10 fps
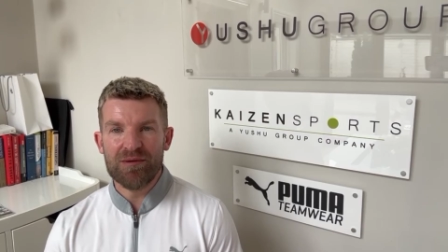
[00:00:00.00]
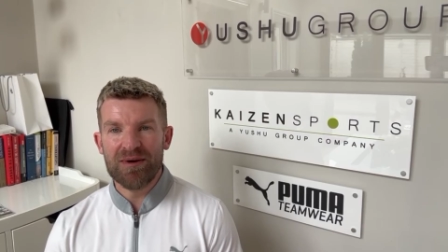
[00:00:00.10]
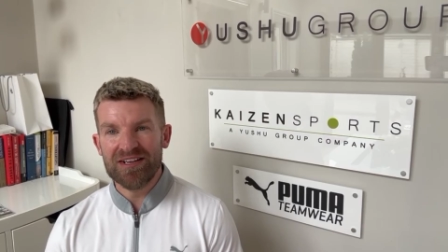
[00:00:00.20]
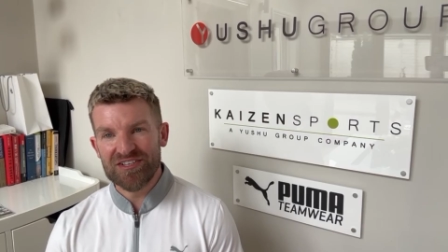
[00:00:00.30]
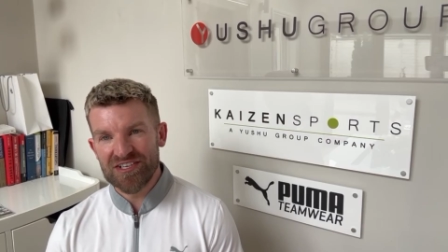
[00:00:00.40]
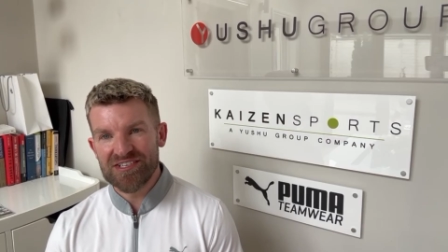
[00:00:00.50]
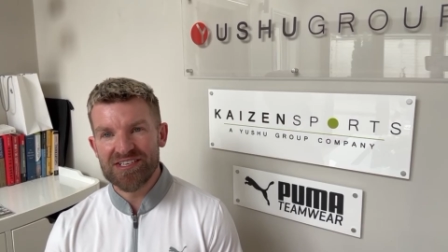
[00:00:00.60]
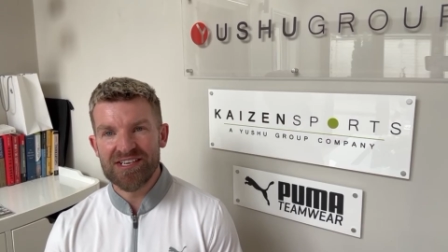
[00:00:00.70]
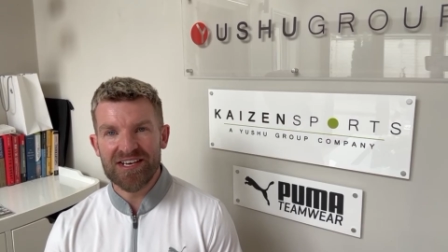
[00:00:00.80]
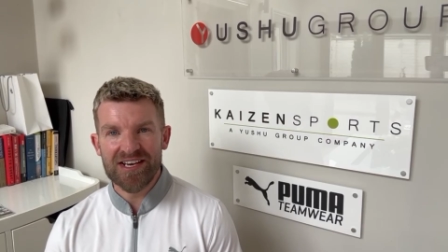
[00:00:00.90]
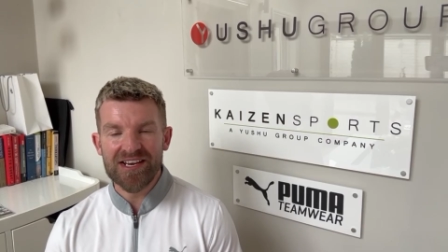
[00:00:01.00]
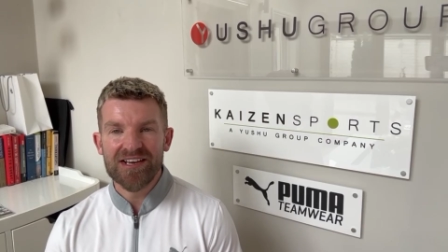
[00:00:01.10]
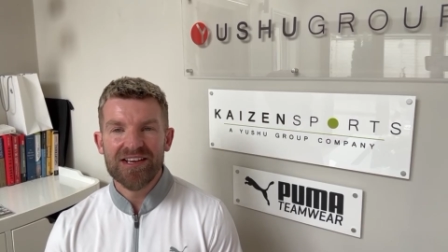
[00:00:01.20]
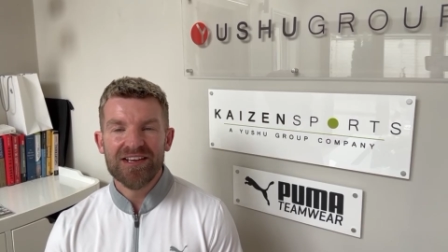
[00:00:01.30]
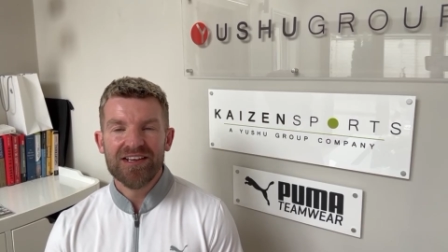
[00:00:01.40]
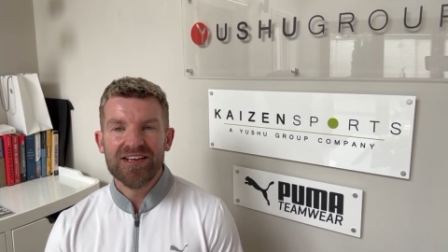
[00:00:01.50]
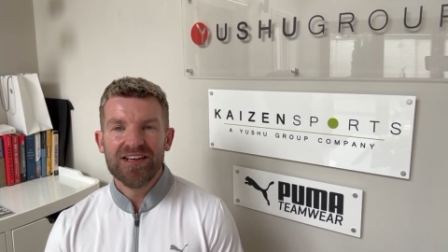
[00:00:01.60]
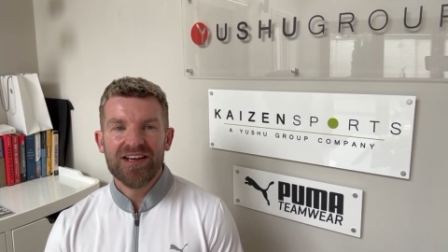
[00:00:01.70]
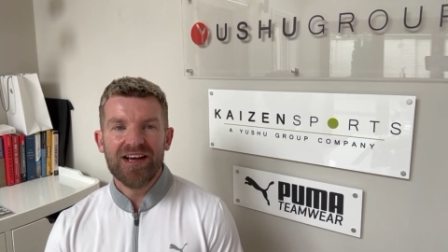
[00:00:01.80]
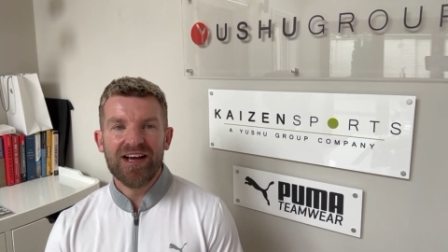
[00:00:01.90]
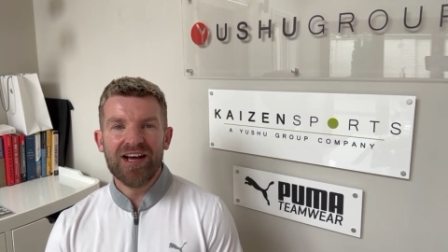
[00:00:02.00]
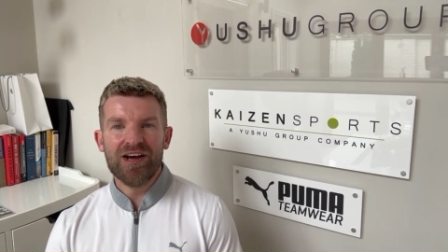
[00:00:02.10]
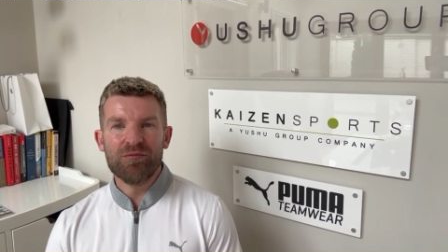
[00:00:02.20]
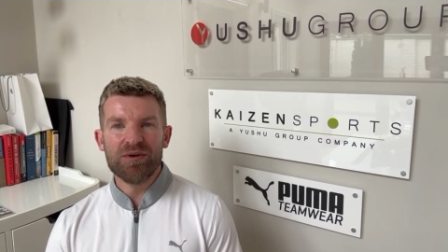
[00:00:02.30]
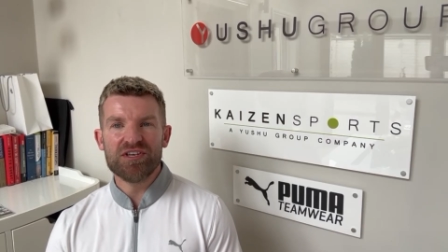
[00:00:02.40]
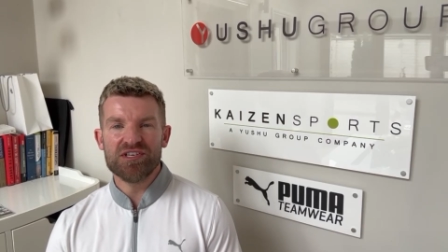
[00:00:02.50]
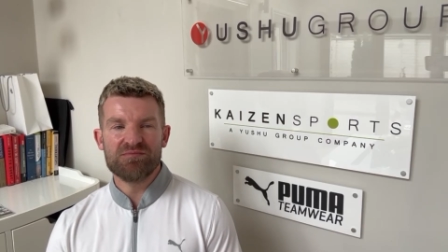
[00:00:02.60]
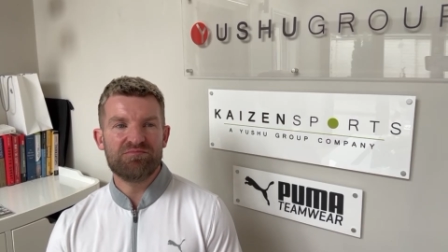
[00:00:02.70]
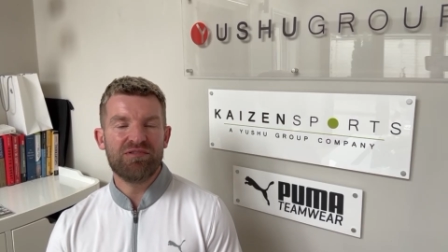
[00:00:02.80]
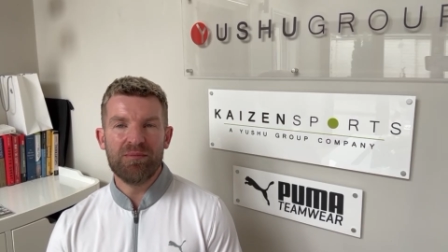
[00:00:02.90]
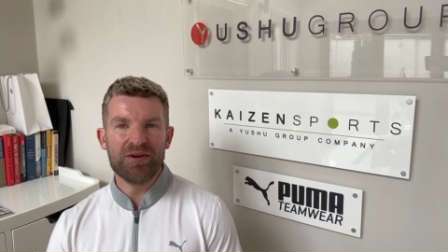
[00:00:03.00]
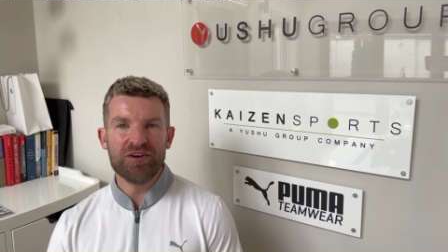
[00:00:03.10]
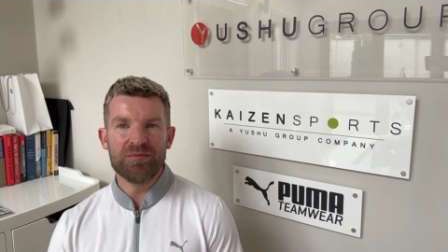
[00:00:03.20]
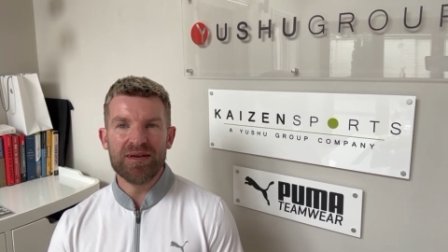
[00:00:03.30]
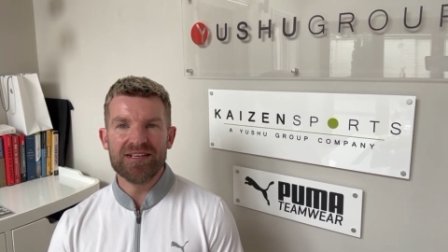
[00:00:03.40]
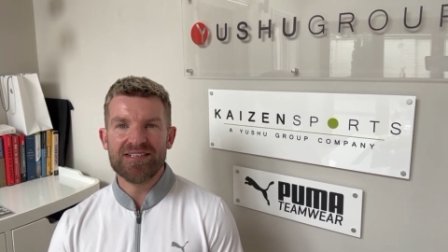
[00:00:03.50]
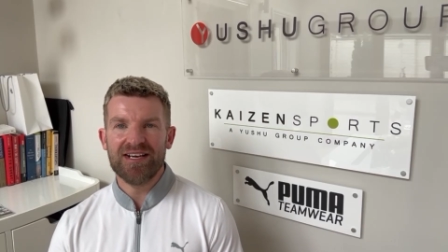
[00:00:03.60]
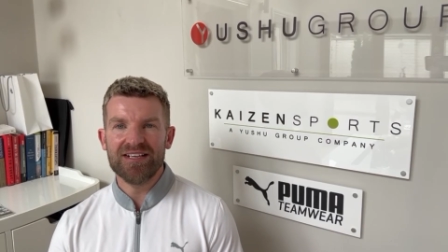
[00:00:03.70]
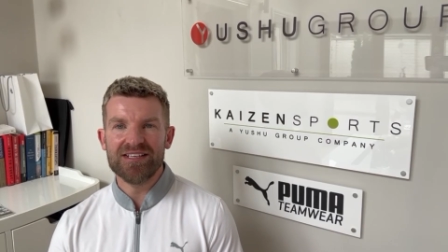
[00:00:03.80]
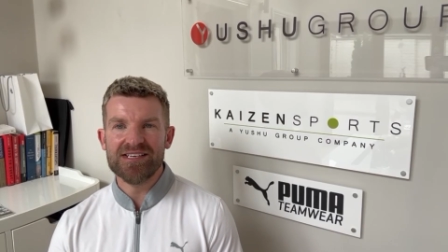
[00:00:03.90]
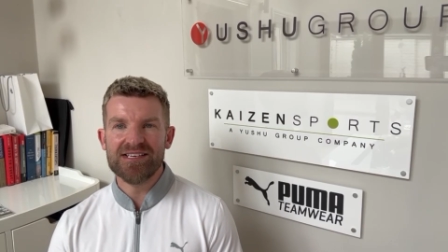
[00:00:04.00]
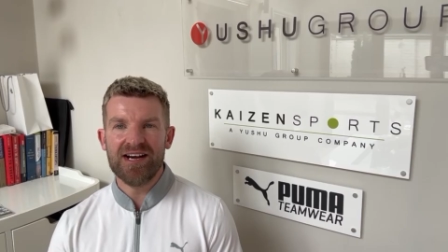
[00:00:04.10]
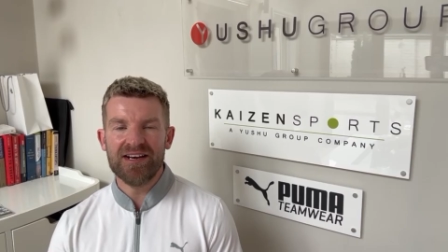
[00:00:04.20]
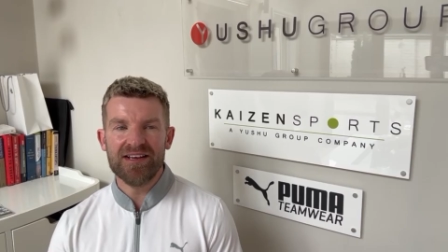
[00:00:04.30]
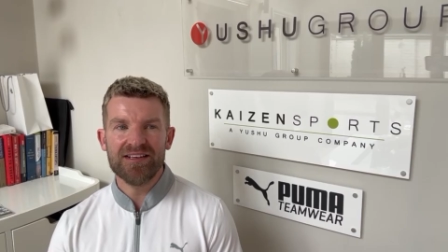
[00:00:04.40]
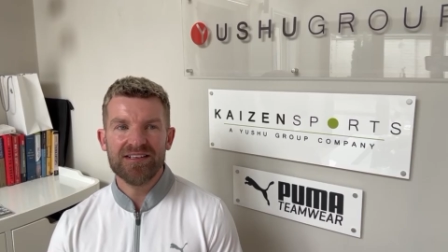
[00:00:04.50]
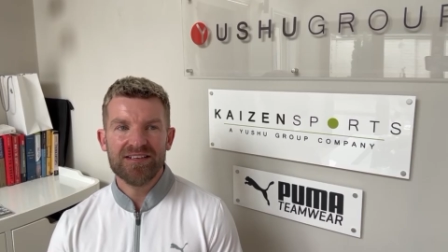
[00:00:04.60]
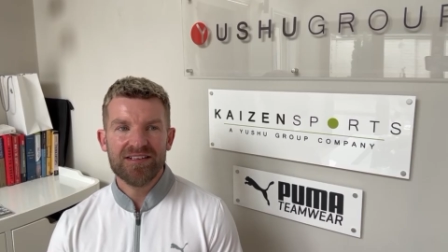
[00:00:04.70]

to Manchester City which is probably going to be a title decider.